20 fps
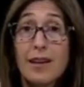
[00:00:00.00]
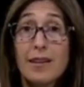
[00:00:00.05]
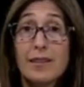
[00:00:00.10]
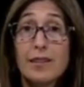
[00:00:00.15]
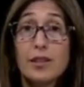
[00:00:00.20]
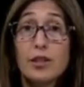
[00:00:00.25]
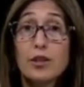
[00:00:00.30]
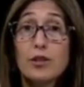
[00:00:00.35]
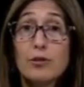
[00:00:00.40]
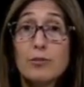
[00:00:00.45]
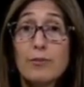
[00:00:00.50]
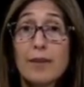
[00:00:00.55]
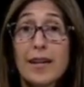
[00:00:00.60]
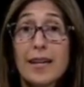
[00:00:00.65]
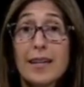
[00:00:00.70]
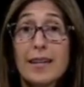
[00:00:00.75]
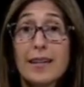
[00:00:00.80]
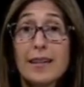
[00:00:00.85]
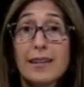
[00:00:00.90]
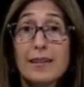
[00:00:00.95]
then you
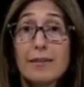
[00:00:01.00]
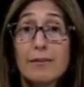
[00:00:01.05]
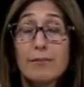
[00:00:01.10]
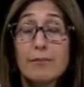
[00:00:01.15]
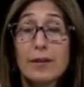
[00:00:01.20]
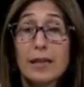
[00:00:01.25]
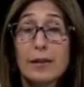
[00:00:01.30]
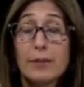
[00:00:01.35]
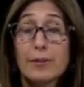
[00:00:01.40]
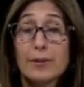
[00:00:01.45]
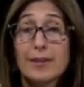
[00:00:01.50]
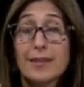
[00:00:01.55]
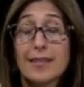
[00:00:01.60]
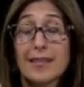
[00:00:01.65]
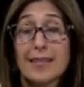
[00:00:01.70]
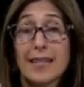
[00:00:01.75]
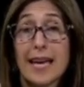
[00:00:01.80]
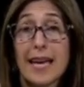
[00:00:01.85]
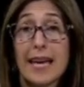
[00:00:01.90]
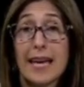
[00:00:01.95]
may be able to
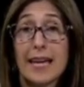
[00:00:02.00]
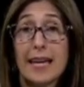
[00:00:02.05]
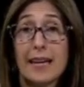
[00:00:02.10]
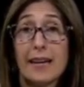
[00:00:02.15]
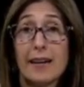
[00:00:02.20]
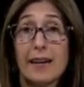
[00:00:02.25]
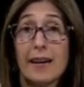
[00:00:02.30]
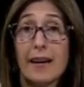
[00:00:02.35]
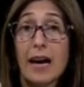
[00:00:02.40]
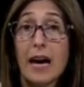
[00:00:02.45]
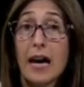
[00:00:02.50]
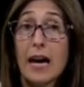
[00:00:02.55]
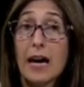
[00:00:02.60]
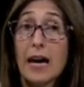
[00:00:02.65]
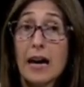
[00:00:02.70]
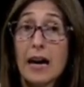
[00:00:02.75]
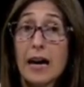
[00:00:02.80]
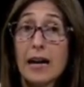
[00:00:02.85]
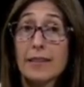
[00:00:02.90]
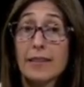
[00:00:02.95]
say
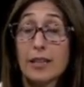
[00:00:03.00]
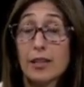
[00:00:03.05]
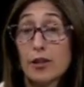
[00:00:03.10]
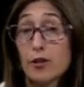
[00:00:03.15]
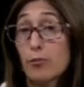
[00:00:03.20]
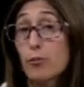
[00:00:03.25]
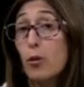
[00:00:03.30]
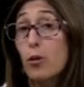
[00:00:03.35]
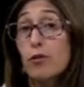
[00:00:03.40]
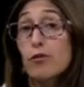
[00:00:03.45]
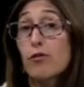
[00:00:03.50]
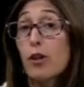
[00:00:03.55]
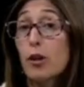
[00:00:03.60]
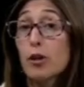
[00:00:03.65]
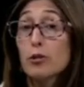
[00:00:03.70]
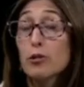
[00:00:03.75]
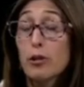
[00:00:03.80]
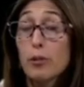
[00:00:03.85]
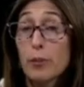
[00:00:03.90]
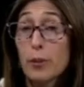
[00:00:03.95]
that you're more
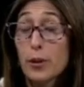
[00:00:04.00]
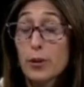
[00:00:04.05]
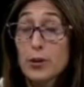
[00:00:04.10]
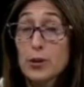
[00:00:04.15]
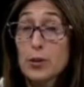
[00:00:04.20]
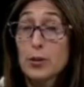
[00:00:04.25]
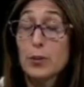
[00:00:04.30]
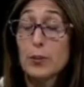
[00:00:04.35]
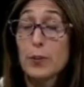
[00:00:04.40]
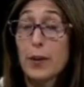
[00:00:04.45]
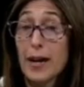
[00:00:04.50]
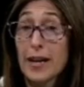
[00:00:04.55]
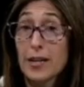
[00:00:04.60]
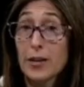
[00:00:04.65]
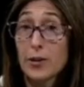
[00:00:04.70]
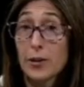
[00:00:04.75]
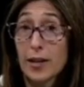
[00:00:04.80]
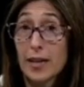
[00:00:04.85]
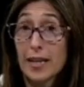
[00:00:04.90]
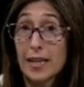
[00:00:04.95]
vulnerable to a
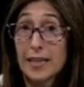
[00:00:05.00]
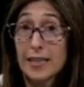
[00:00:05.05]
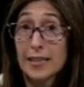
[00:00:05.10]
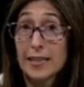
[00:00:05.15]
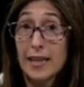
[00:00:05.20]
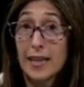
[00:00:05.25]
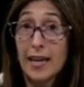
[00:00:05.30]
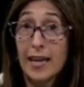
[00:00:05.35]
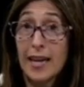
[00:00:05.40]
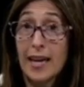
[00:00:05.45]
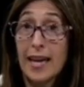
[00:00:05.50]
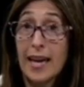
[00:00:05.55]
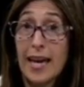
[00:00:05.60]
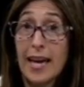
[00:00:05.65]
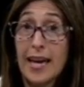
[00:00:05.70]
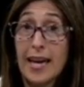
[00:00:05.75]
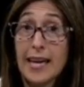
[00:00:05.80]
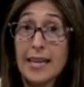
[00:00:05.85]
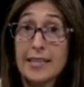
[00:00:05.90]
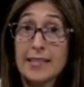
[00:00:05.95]
migraine
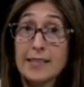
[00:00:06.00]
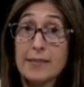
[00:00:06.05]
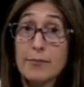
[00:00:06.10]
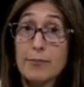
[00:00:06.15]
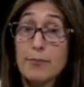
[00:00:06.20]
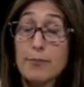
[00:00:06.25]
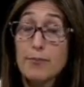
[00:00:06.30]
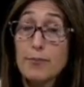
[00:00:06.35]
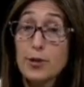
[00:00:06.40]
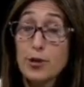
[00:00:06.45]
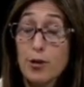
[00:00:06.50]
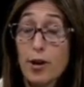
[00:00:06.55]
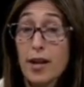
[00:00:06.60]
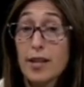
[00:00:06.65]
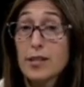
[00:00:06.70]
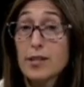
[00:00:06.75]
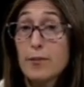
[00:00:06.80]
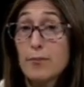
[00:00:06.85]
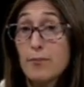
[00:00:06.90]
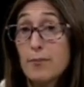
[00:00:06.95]
and
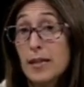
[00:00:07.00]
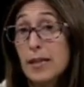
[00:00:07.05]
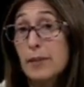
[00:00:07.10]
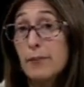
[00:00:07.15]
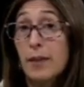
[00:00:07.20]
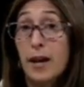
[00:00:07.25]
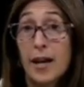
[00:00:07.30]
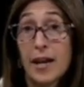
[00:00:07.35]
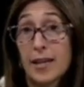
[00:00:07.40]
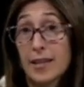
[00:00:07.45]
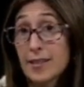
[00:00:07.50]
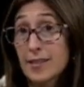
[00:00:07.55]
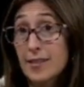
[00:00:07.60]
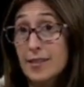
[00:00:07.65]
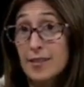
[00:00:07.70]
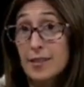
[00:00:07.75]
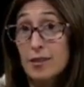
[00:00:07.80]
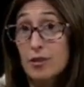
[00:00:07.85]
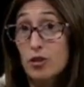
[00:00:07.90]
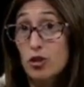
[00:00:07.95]
try to
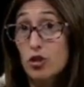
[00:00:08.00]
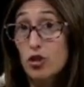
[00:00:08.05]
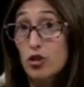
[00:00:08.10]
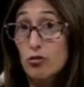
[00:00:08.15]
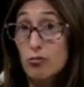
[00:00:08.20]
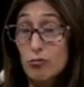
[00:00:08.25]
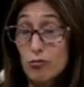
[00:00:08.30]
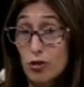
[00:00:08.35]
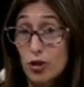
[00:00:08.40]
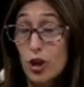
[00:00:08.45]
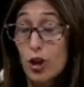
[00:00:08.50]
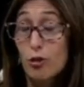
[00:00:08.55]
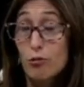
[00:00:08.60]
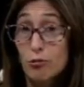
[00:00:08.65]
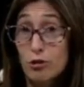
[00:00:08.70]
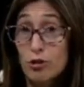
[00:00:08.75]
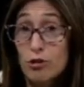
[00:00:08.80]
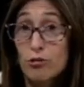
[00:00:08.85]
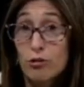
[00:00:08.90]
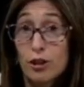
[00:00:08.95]
minimize
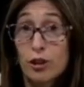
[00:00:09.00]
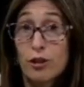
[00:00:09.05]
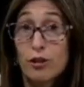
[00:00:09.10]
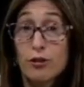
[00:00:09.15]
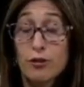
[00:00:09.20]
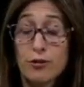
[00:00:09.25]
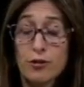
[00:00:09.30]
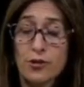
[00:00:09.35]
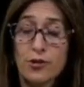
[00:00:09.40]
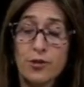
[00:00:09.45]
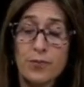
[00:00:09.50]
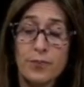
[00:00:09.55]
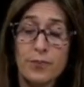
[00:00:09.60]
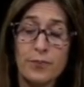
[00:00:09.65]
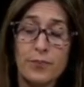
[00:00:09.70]
known triggers.